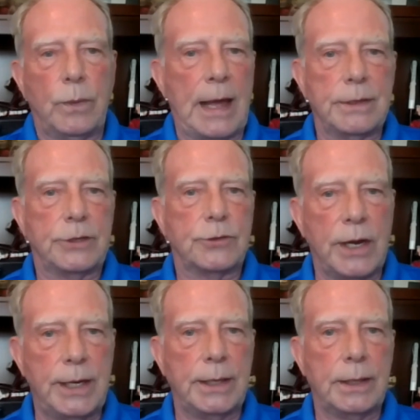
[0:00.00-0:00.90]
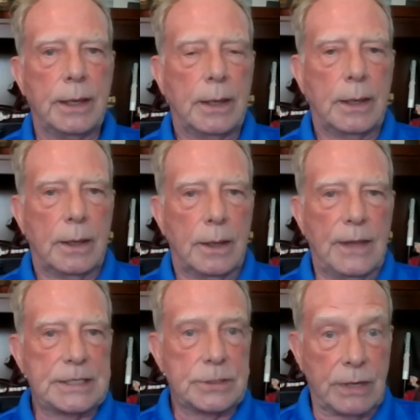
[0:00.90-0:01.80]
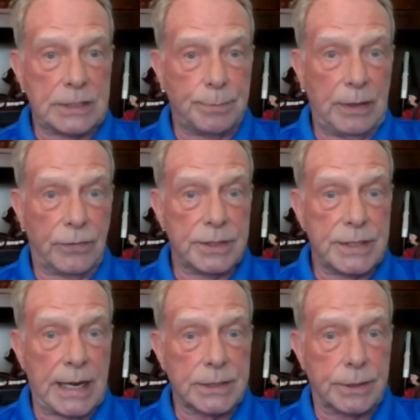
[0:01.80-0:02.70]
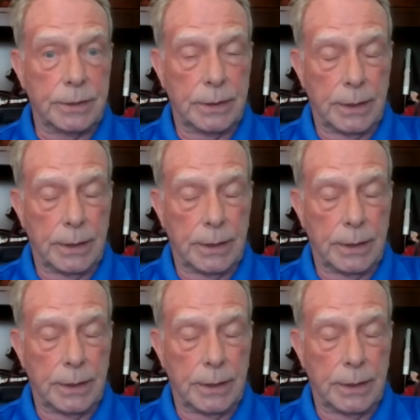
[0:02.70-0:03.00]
without any training. That's a recipe for disaster,